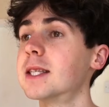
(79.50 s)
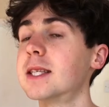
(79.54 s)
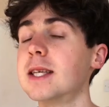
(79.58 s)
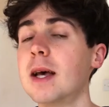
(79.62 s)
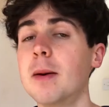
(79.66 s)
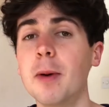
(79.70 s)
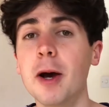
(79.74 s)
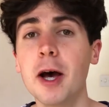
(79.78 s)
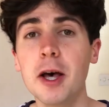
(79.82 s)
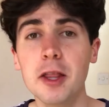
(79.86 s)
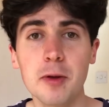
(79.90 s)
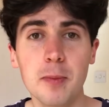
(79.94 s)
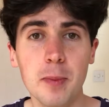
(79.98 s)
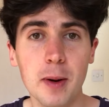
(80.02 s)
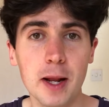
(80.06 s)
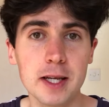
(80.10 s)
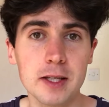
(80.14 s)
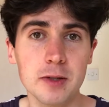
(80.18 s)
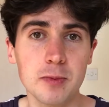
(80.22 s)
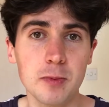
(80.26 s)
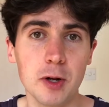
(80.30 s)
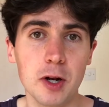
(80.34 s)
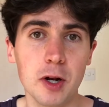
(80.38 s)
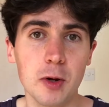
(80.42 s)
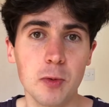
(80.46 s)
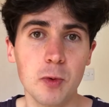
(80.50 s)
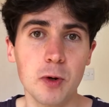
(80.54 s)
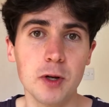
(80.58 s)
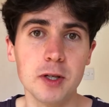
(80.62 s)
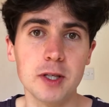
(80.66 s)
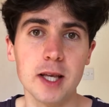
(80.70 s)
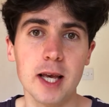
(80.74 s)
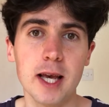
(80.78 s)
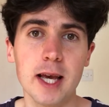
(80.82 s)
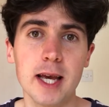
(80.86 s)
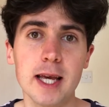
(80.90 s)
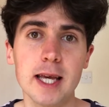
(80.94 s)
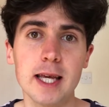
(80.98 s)
so my other placement was
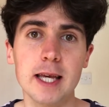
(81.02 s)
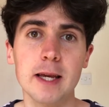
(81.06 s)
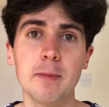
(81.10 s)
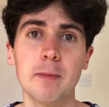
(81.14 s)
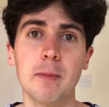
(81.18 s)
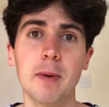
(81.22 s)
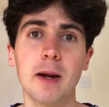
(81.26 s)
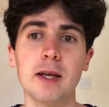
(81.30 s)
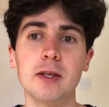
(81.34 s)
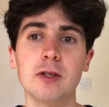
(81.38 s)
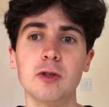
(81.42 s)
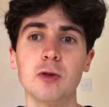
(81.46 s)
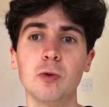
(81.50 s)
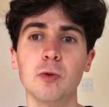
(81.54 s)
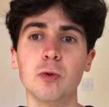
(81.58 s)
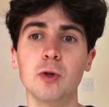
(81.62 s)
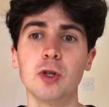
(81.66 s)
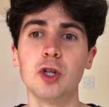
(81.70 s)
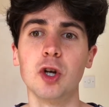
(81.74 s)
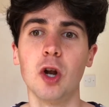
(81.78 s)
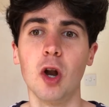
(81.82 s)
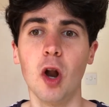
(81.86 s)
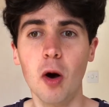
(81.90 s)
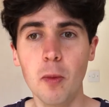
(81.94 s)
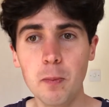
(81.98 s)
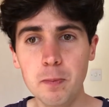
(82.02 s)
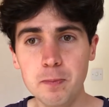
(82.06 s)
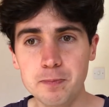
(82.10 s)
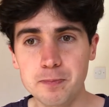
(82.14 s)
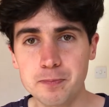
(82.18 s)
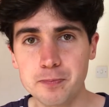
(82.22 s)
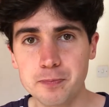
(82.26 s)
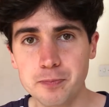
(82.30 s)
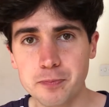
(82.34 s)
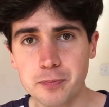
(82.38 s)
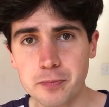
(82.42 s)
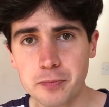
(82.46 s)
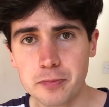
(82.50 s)
a place called Shalom,
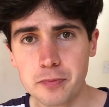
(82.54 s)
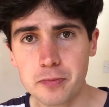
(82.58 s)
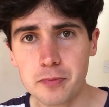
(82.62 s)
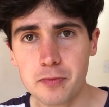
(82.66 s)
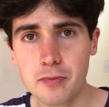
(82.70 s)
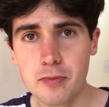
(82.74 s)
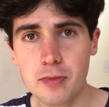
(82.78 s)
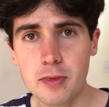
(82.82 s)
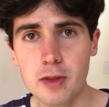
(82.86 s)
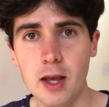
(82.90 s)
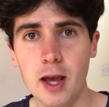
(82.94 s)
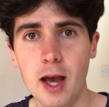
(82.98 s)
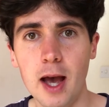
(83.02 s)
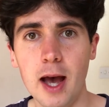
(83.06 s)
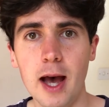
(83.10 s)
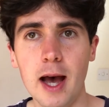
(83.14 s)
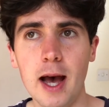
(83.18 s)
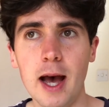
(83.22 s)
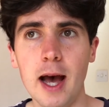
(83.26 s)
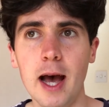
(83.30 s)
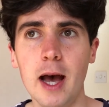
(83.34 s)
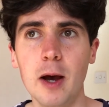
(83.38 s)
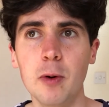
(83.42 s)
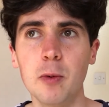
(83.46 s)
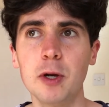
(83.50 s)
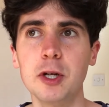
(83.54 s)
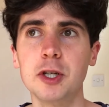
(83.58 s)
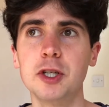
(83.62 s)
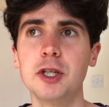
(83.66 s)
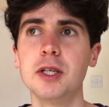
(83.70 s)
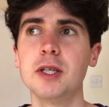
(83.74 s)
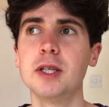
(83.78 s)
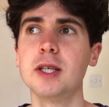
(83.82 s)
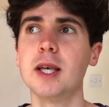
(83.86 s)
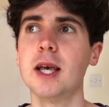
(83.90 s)
which is